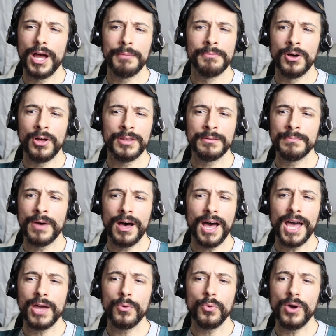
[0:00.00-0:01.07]
I'm on
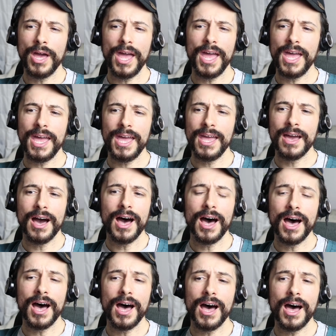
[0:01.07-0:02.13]
my way
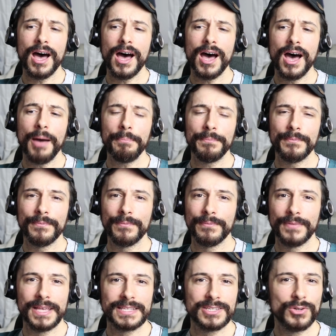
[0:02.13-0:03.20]
up.
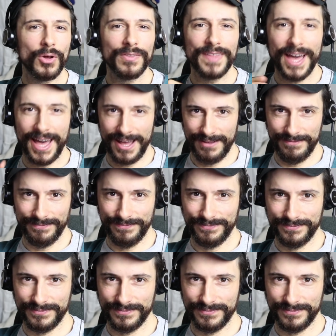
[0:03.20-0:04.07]
It's not that.